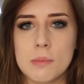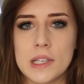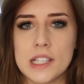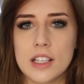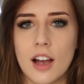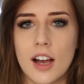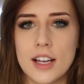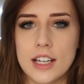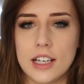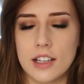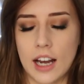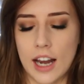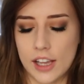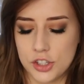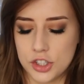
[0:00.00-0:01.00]
Missguided
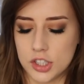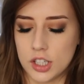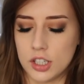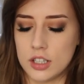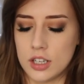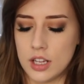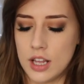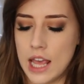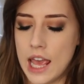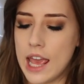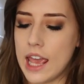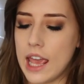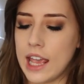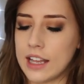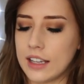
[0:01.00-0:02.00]
collection.
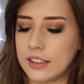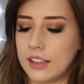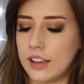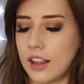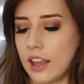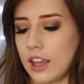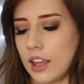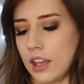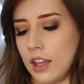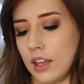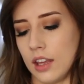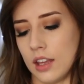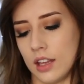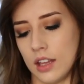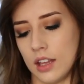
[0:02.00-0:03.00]
It's
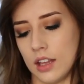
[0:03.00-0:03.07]
the